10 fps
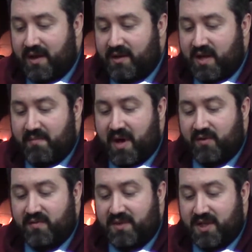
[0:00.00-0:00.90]
and
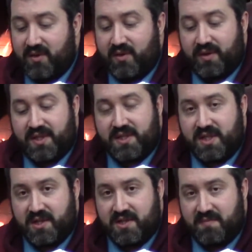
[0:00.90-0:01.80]
the amount of material
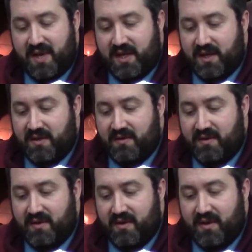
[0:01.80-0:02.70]
that's needed to make
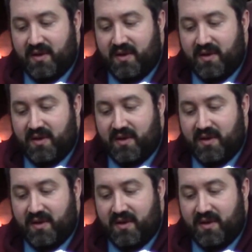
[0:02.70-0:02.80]
it.